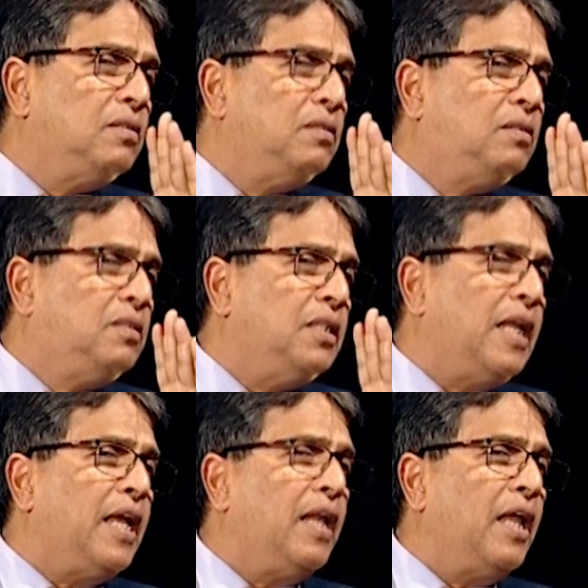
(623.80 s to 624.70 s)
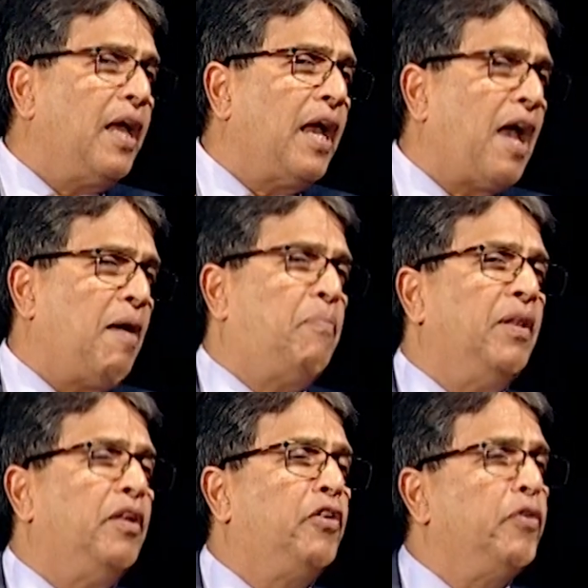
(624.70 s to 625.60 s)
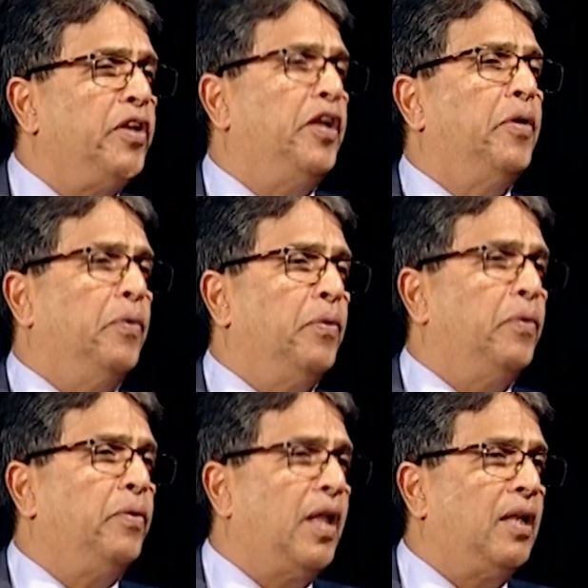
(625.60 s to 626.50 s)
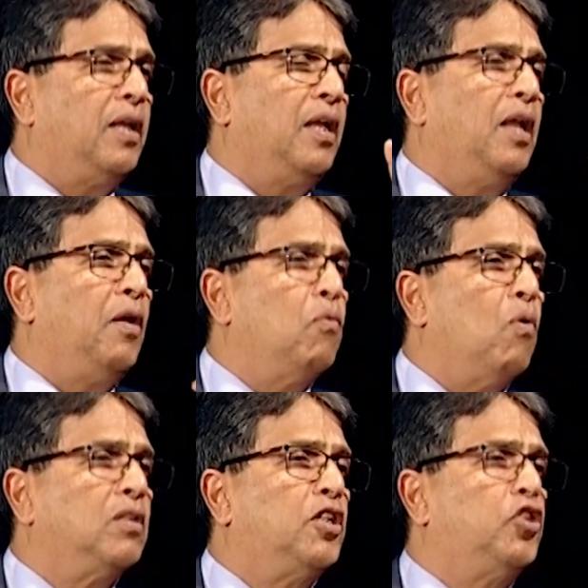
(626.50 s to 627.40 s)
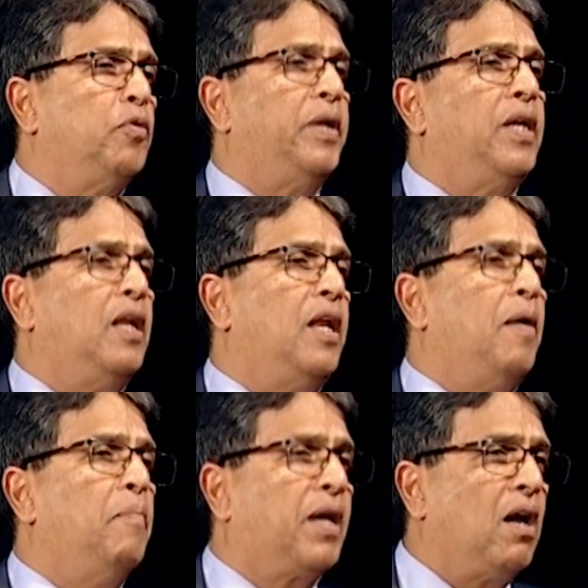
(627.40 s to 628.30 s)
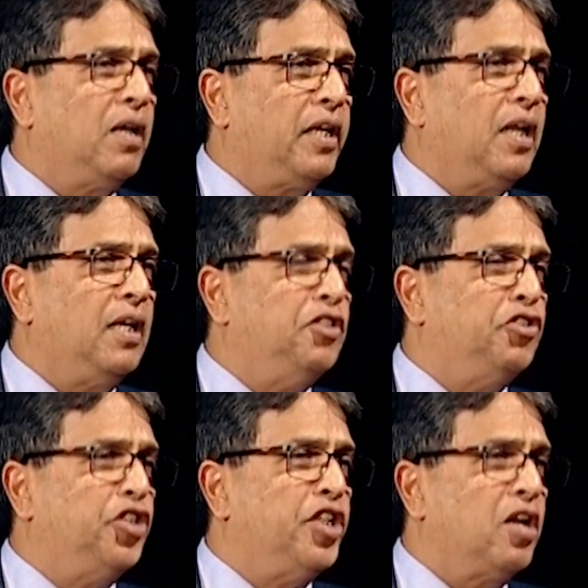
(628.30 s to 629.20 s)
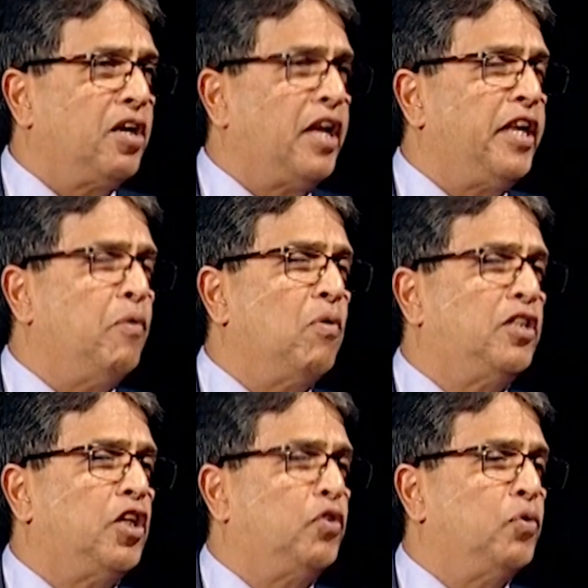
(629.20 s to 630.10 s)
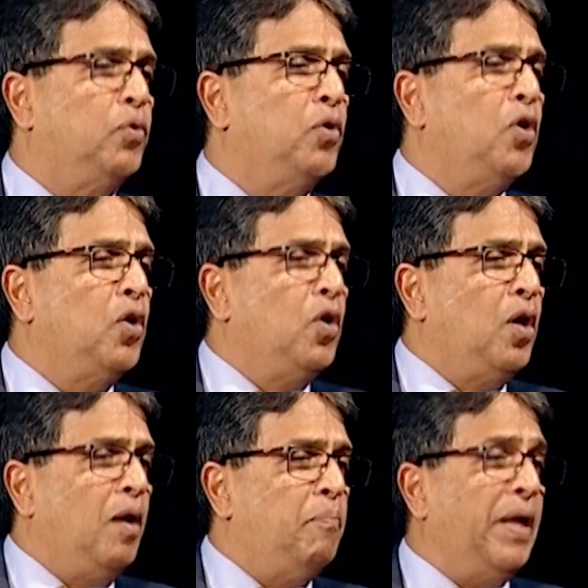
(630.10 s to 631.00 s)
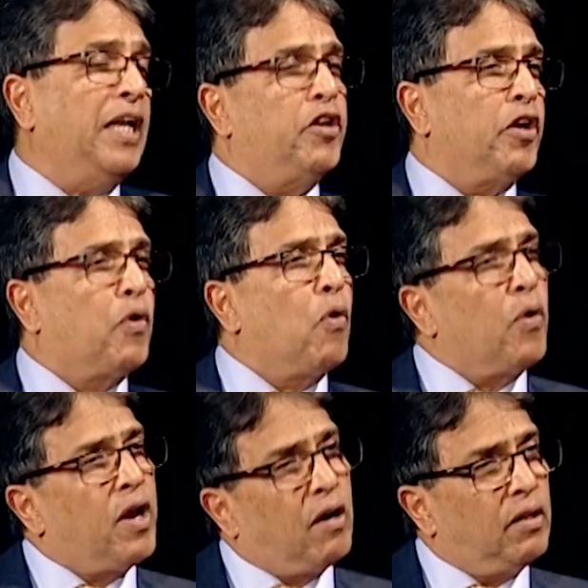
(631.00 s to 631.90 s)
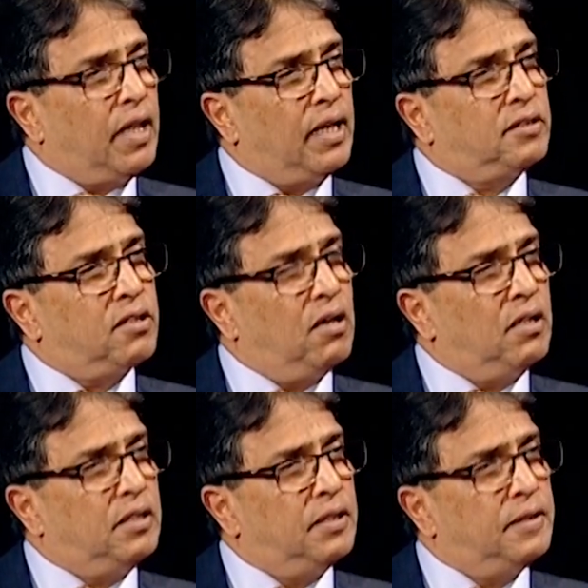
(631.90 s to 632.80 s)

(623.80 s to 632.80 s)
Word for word: mm. did it happen to you that you wanted to be a mechanical engineer and you wanted to build your career on that side?